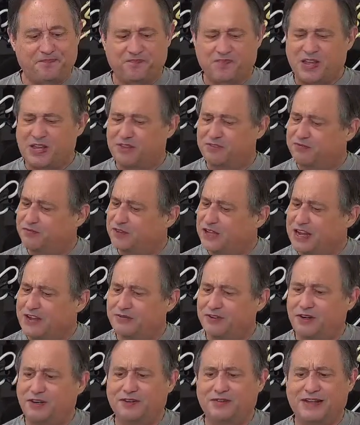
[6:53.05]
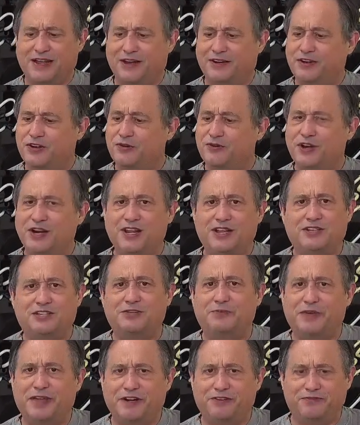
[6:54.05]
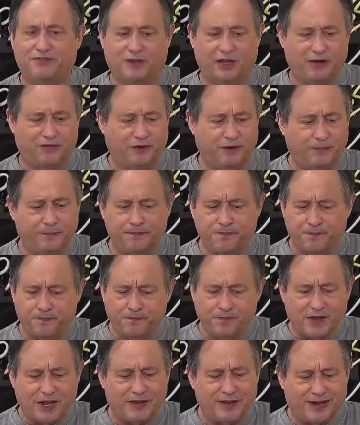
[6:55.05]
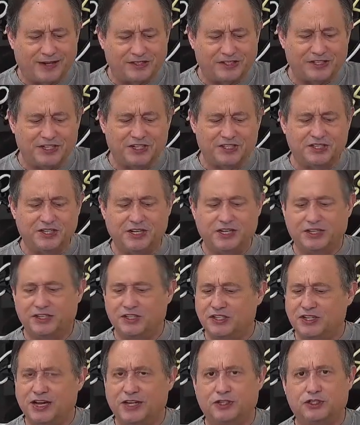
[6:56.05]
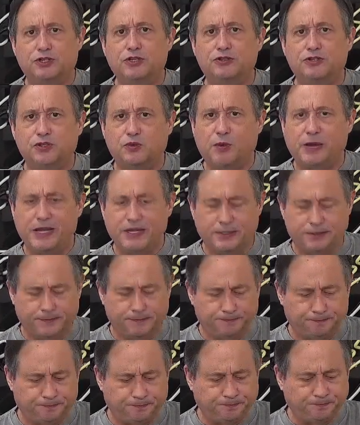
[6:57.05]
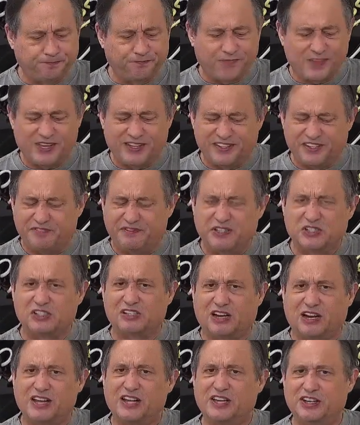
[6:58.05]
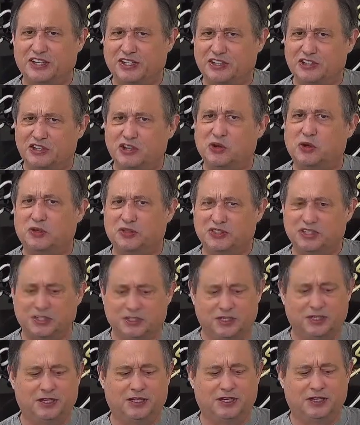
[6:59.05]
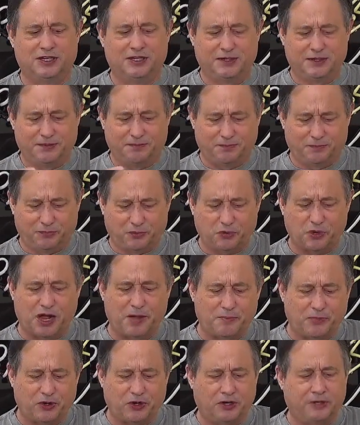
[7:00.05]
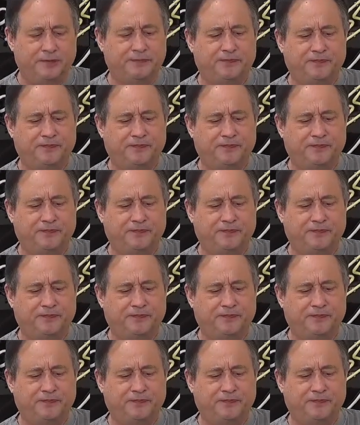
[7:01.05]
The flavor, that unique tomato flavor, and that seasoning, it's not too sweet. This feels like an adult, proper,